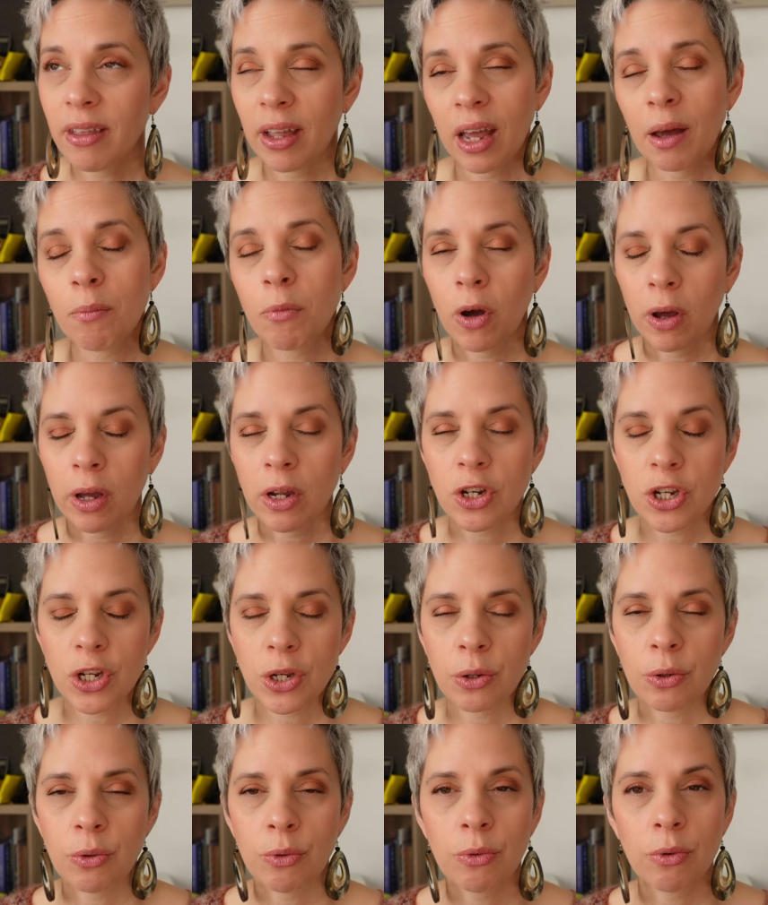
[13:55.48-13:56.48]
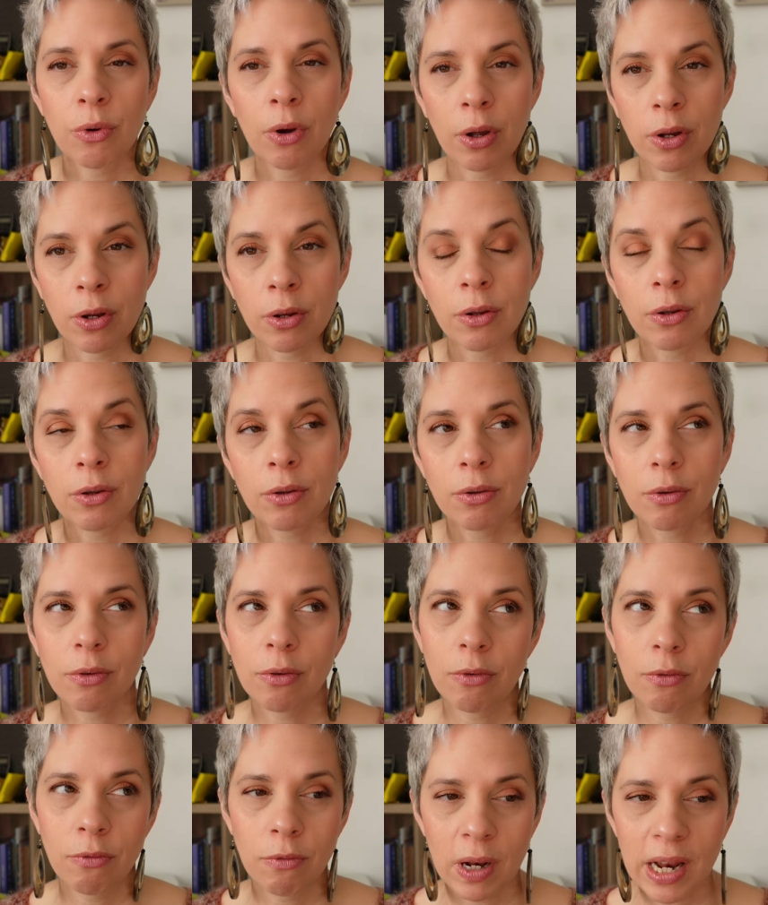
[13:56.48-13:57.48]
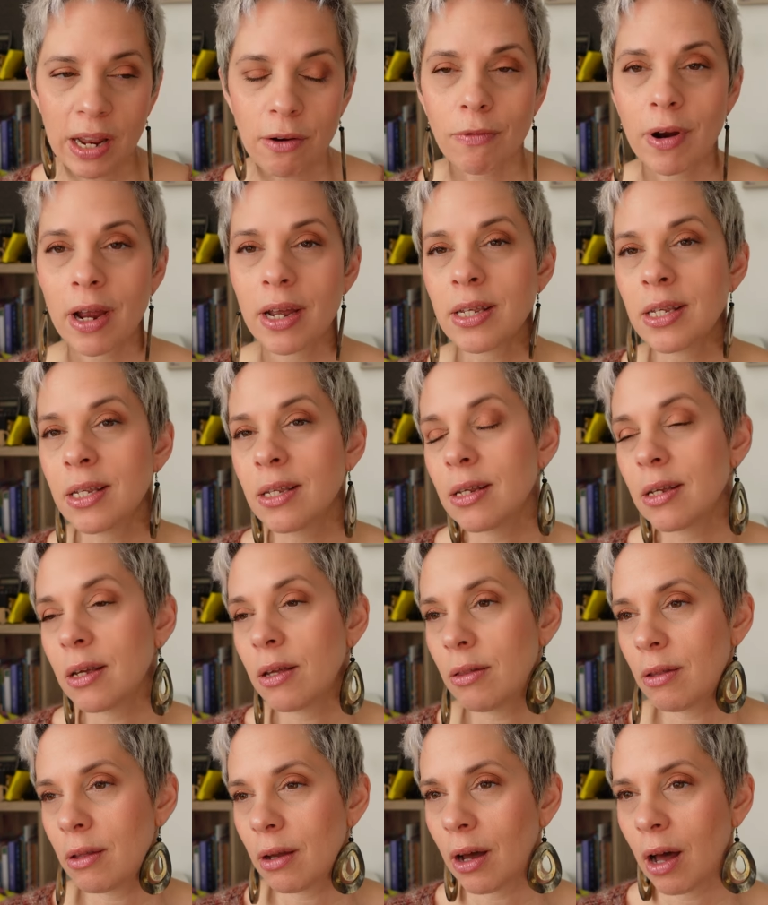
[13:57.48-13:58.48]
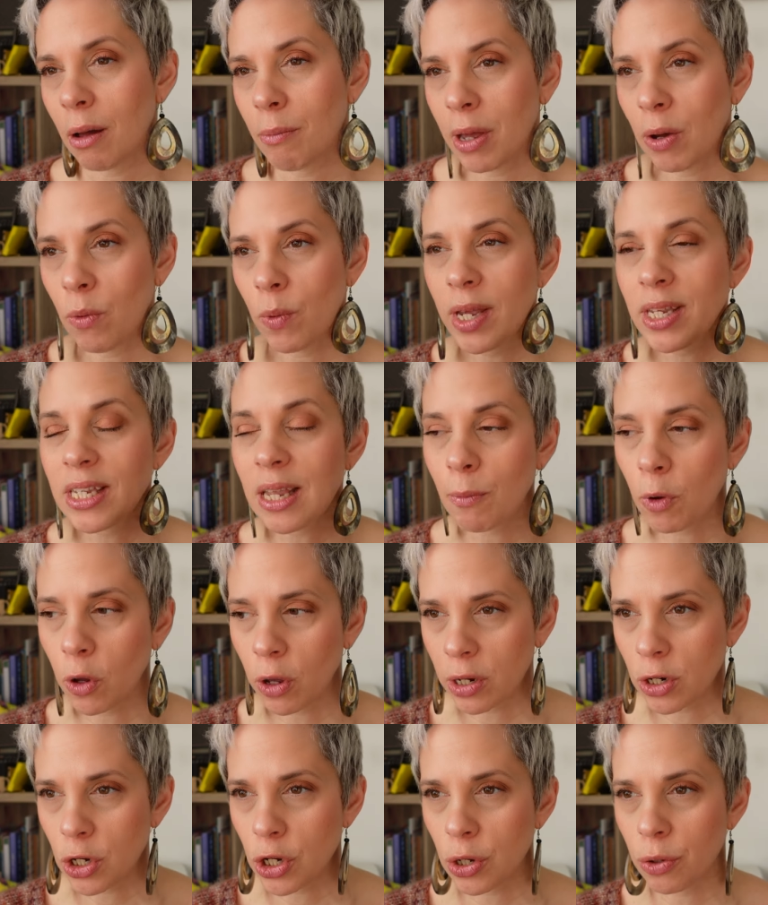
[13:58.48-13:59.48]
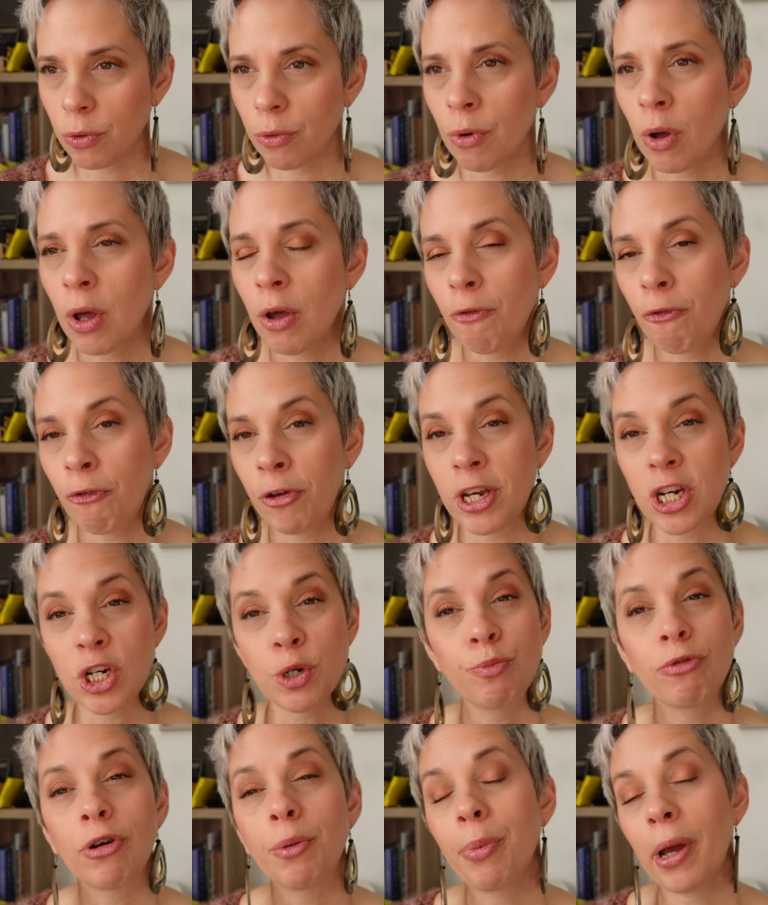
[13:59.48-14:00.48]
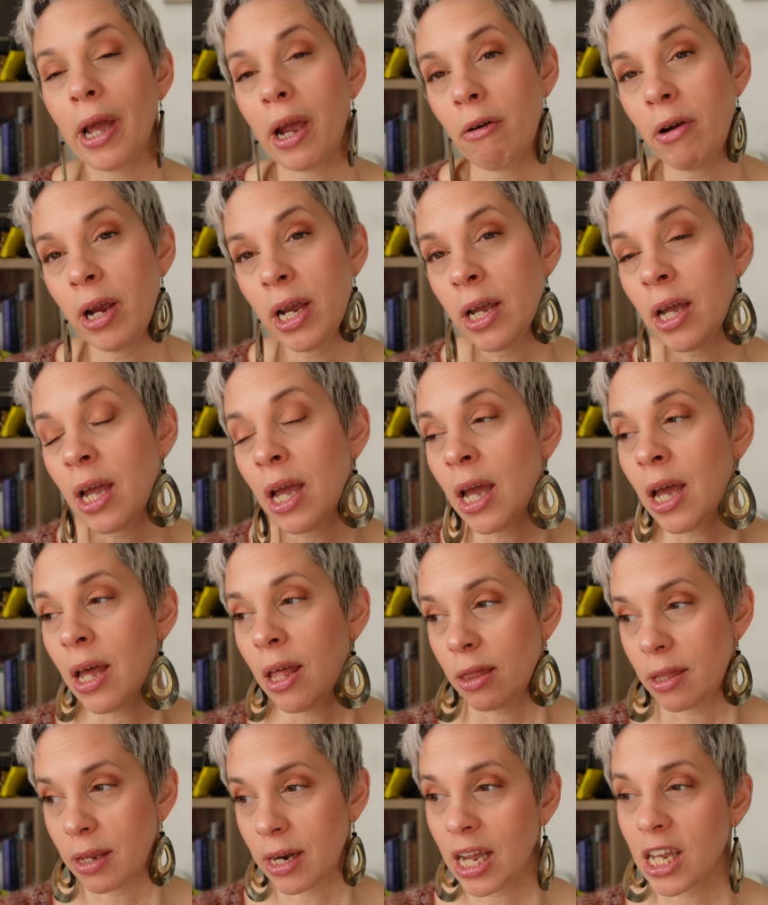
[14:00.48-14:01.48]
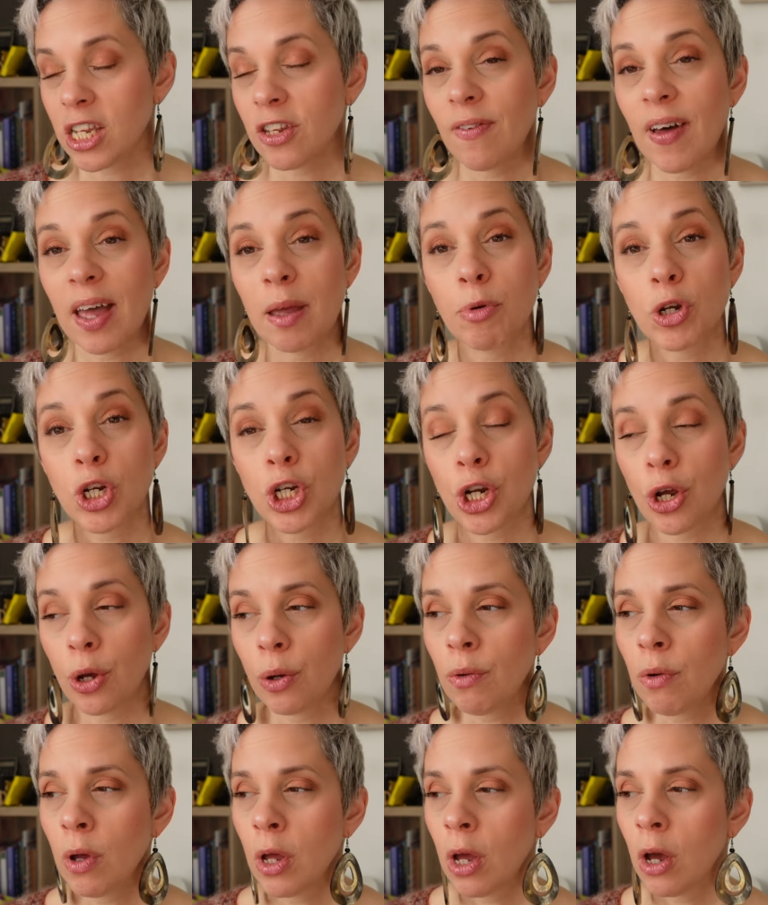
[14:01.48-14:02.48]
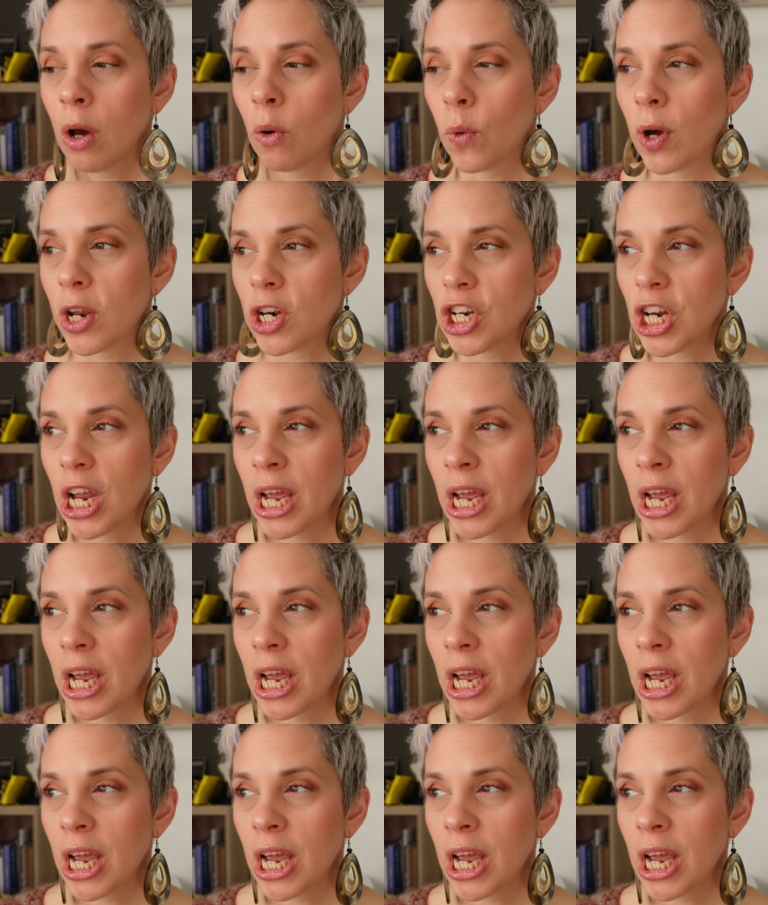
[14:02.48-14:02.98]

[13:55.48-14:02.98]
I'm going to really rest the coming weeks. I'm going to finish preparing the next fiber show, which